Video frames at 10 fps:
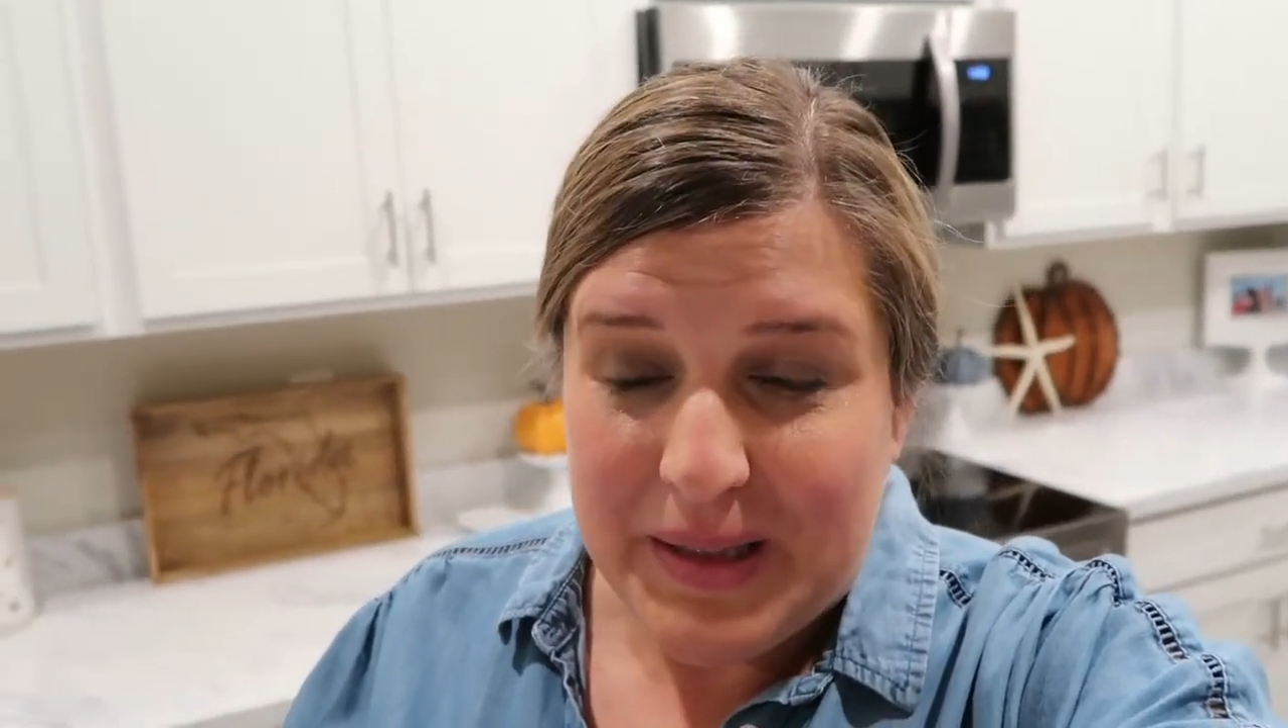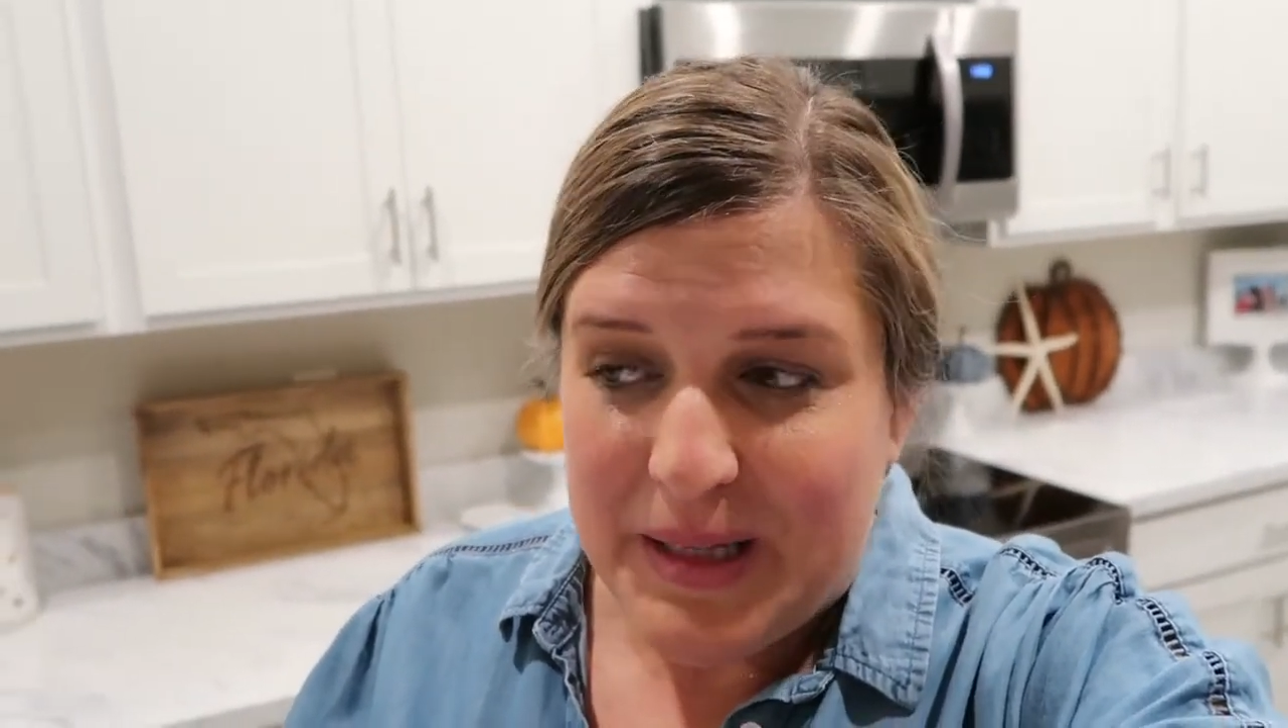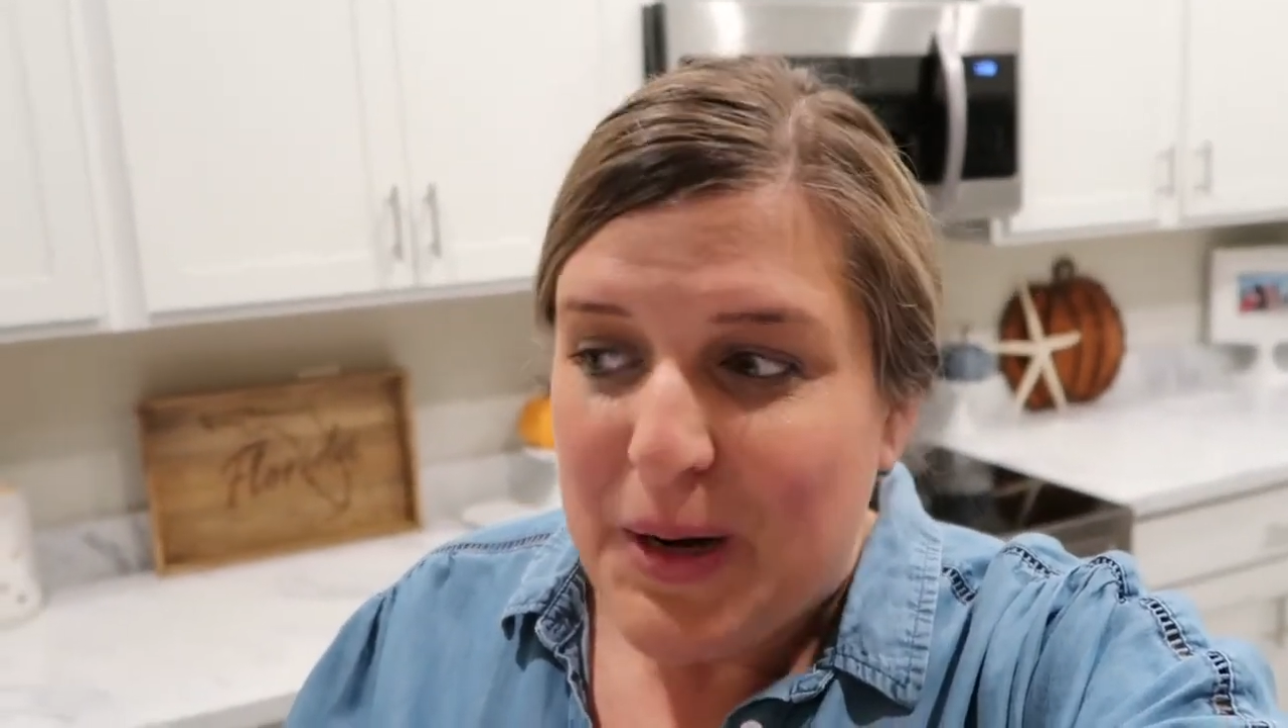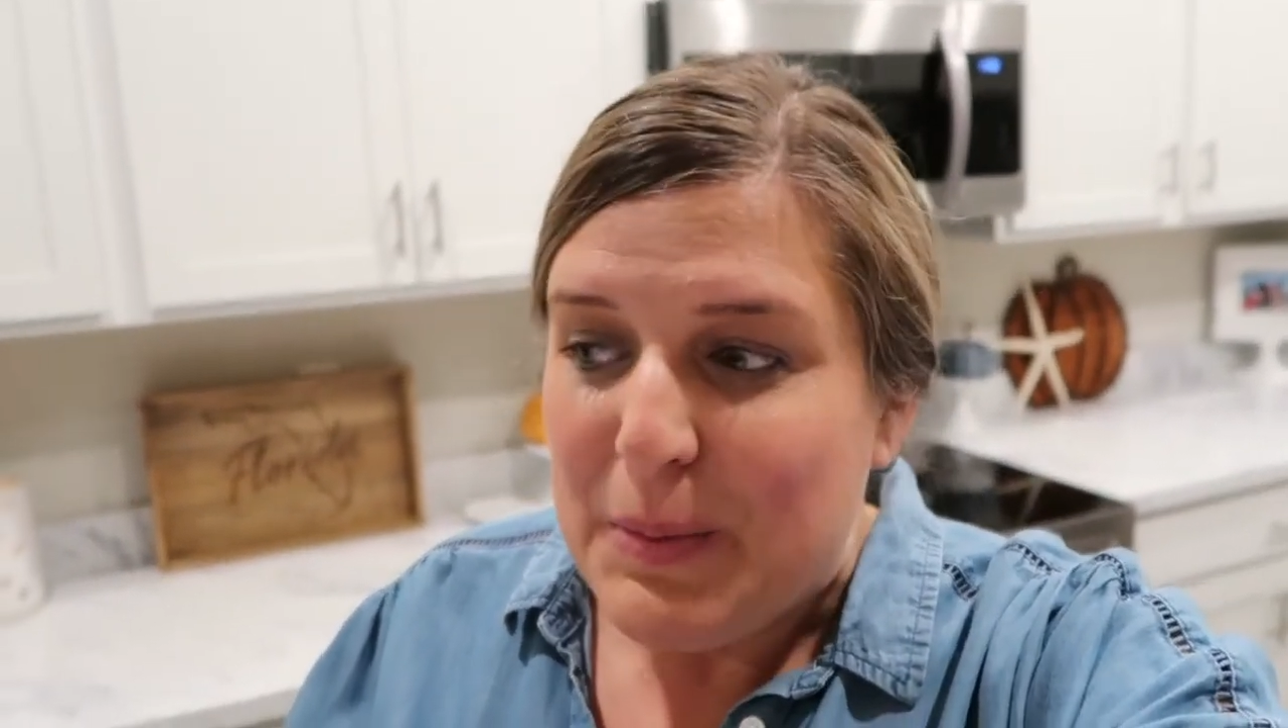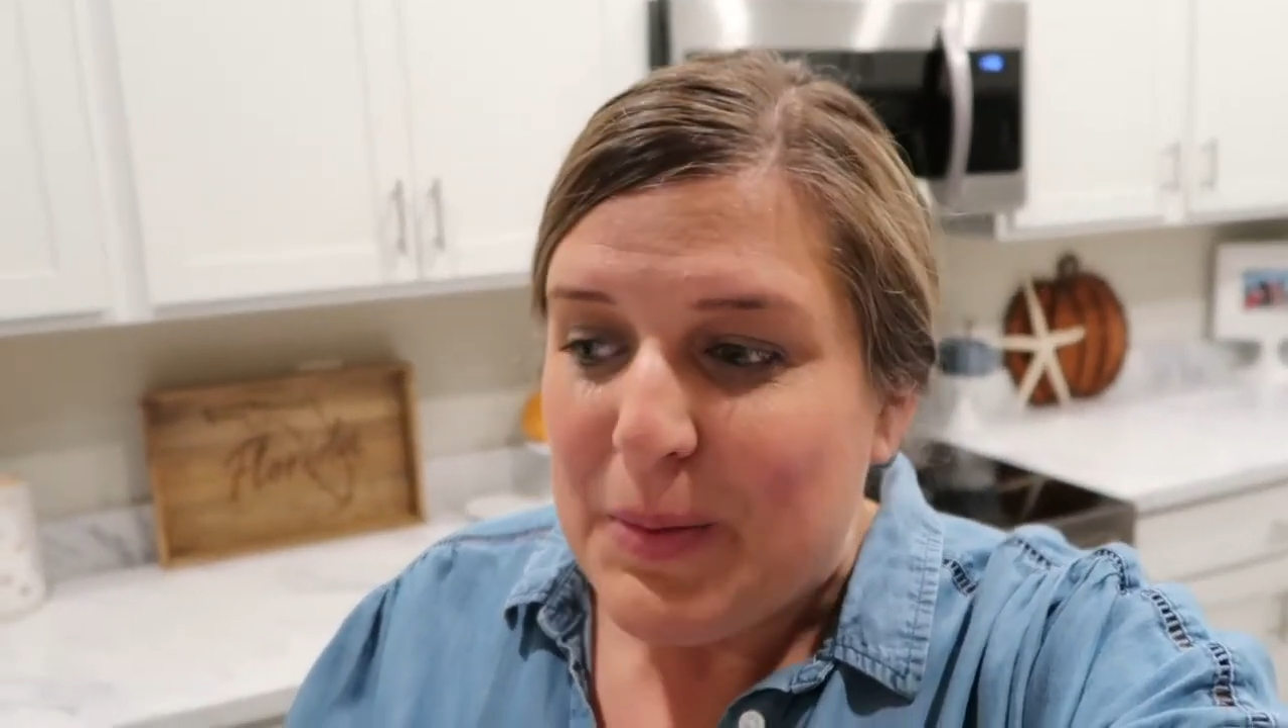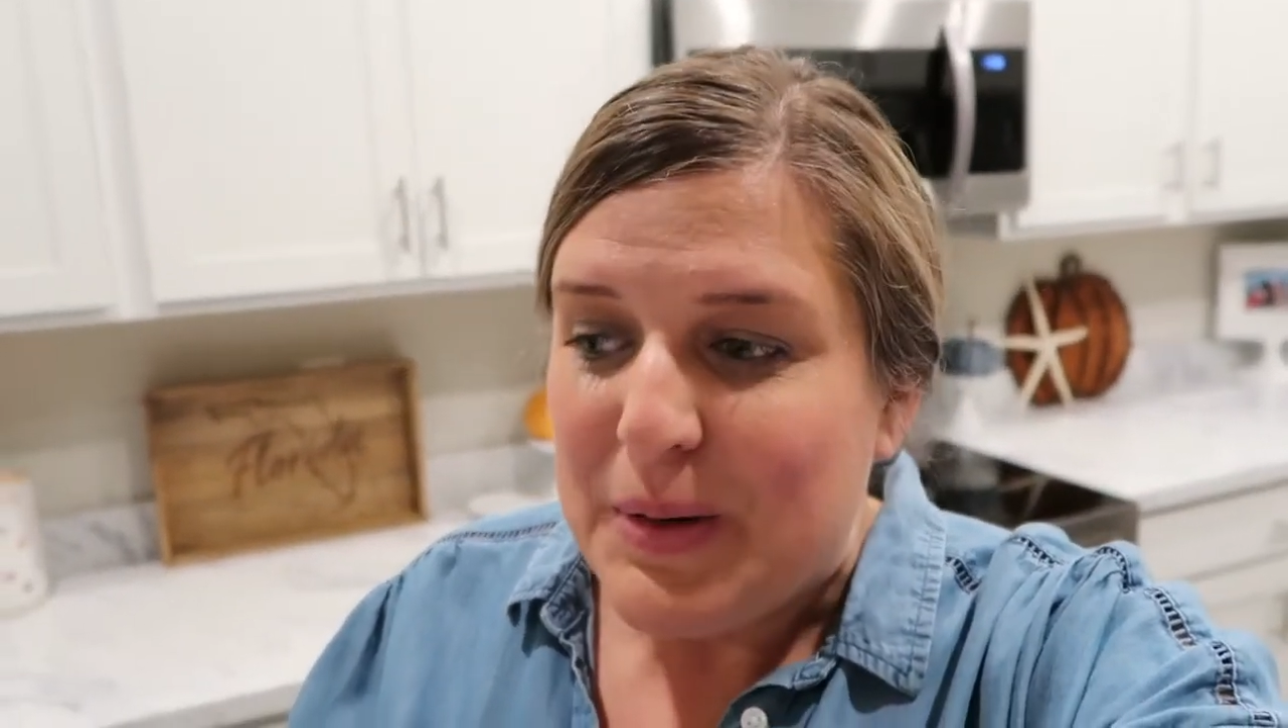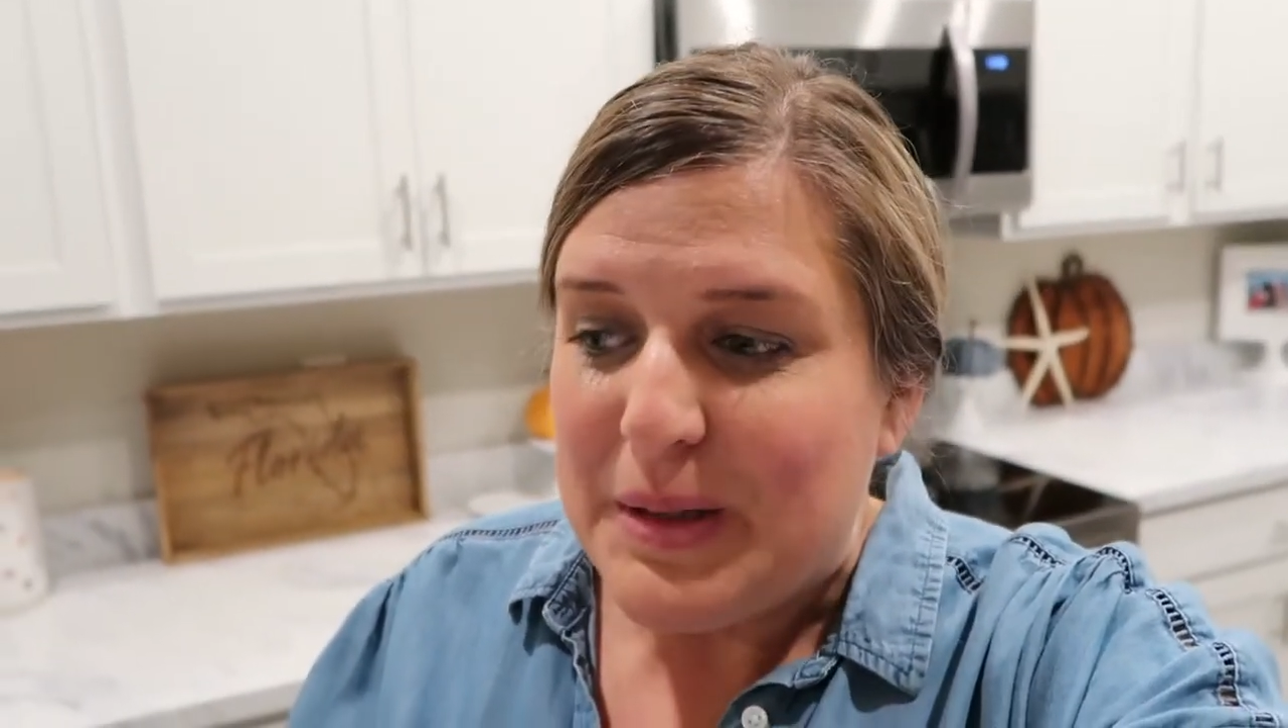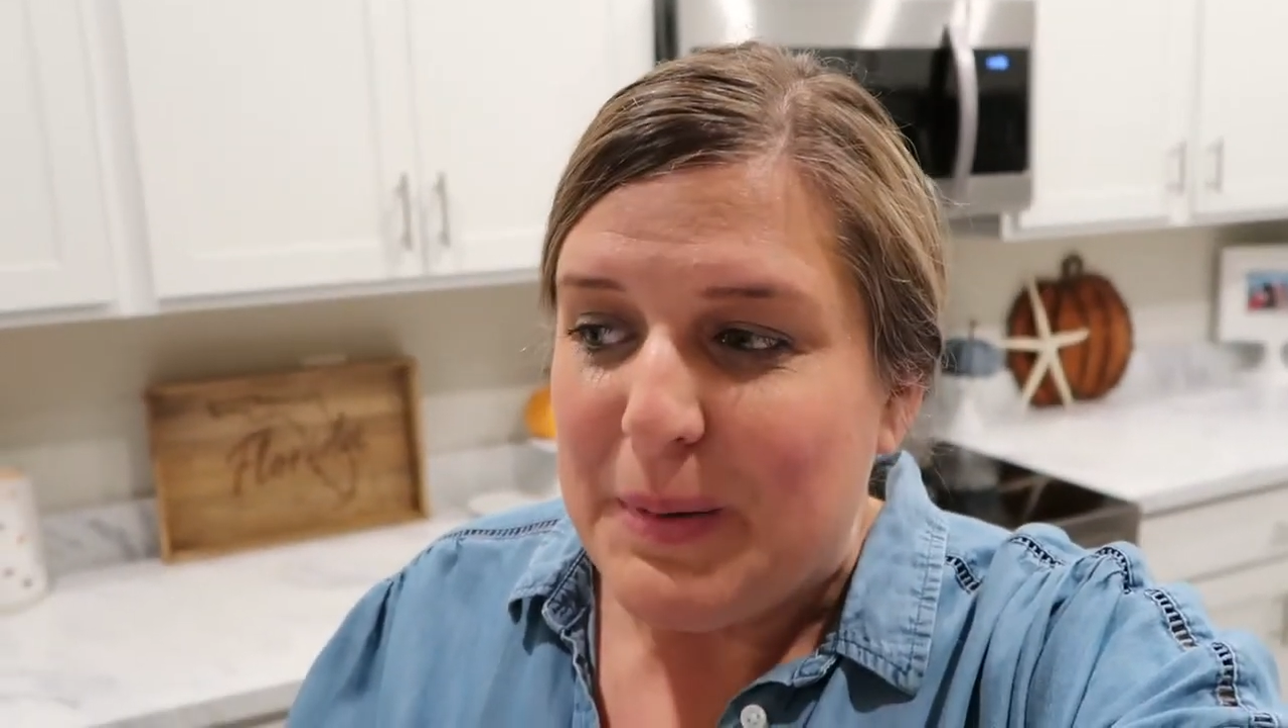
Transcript: to the airport to